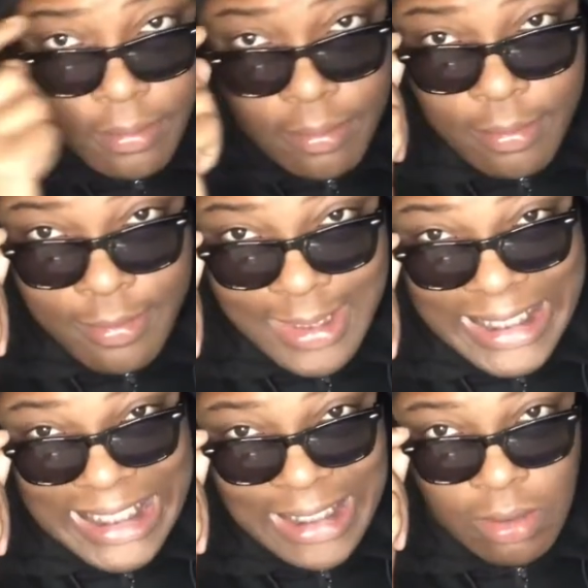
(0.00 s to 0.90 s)

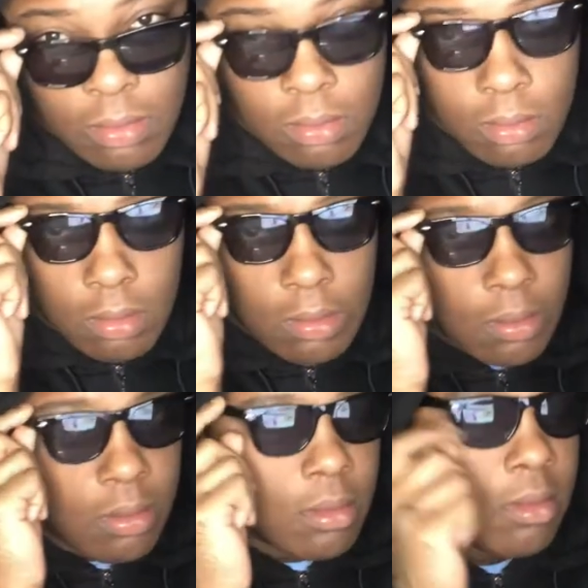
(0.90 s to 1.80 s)

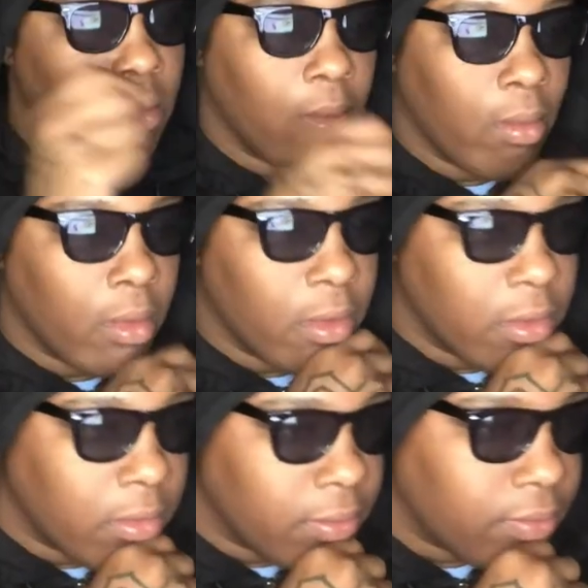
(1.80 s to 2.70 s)

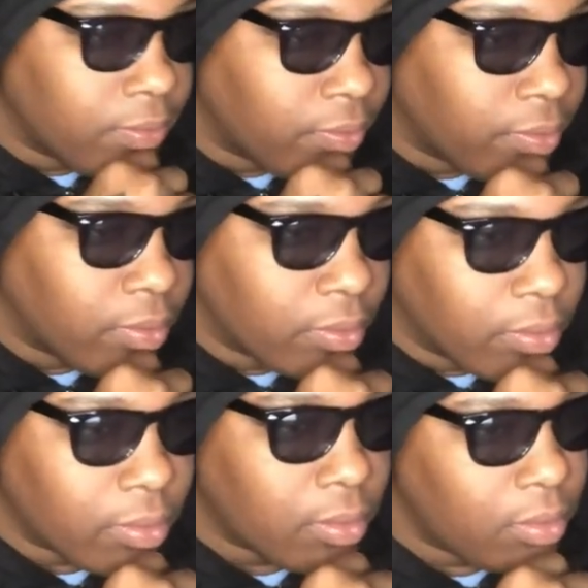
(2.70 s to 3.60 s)

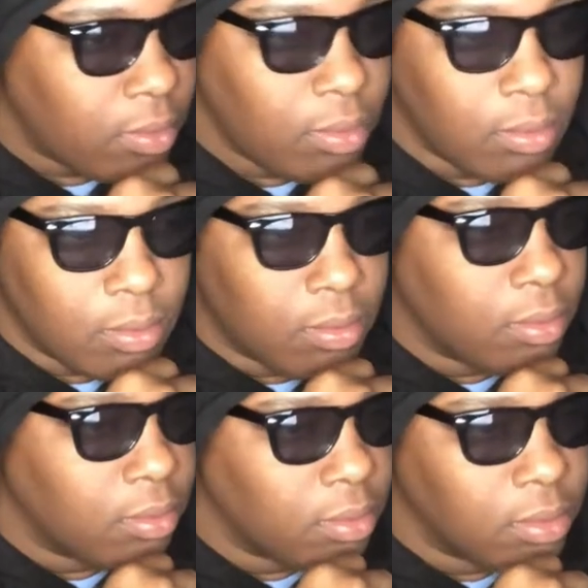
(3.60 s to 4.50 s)

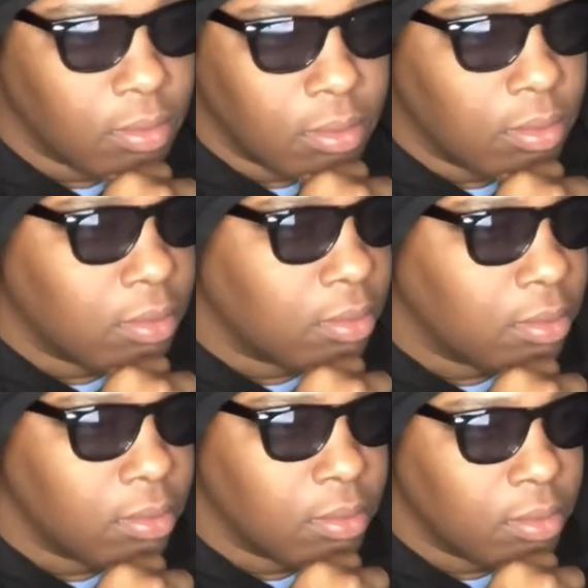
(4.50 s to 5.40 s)

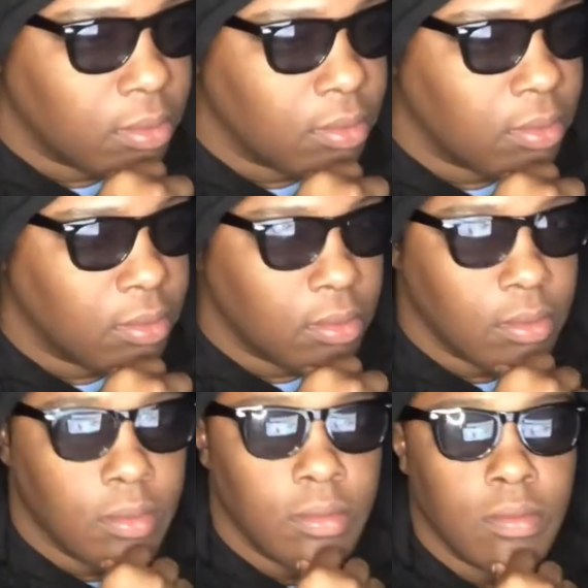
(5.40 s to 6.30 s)

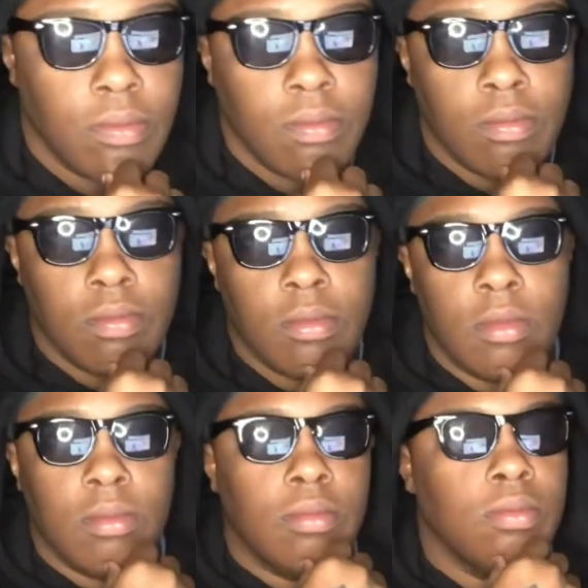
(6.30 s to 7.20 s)

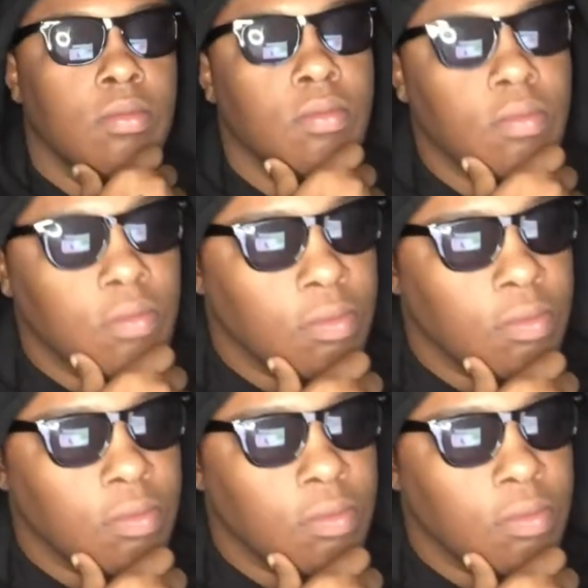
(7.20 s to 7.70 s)
Nobody speaks.